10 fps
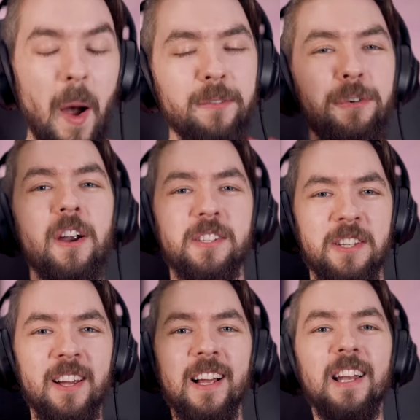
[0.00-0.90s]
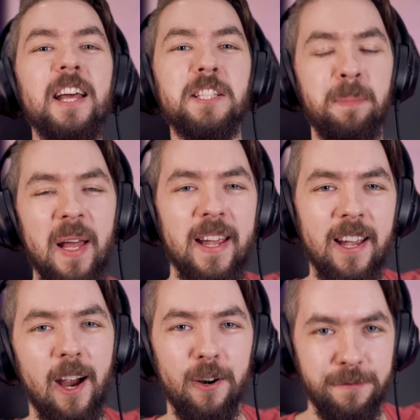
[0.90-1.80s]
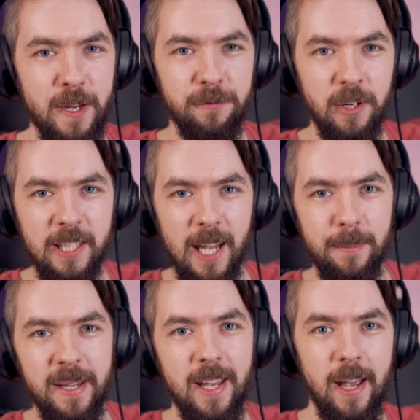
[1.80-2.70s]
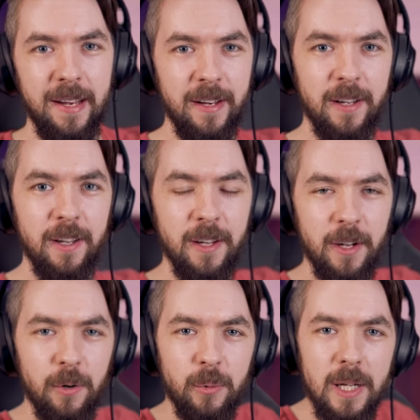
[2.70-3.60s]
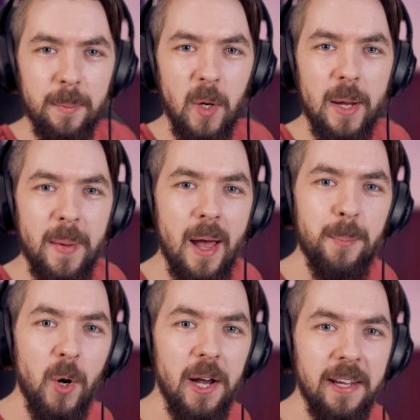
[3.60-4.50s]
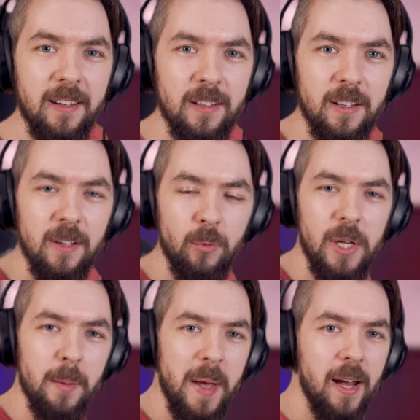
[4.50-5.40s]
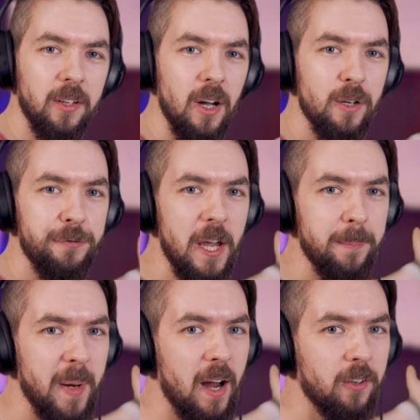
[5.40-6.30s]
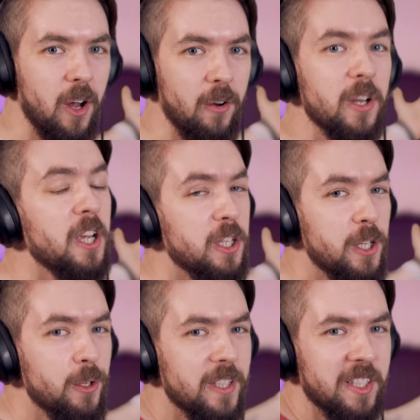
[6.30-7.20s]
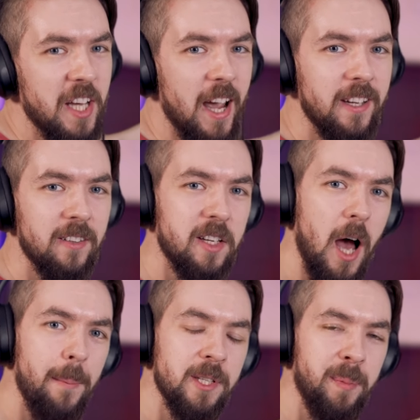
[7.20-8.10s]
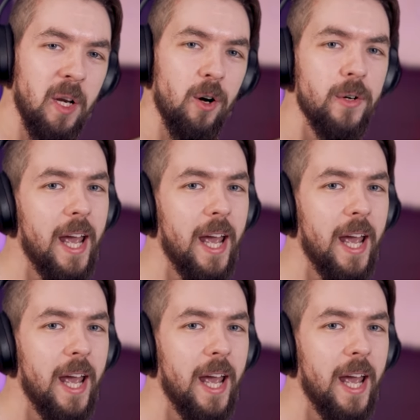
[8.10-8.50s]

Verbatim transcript: But first, let's play our favorite game again. Real boy, bad boy. Real background, fake background. You decide in the comments below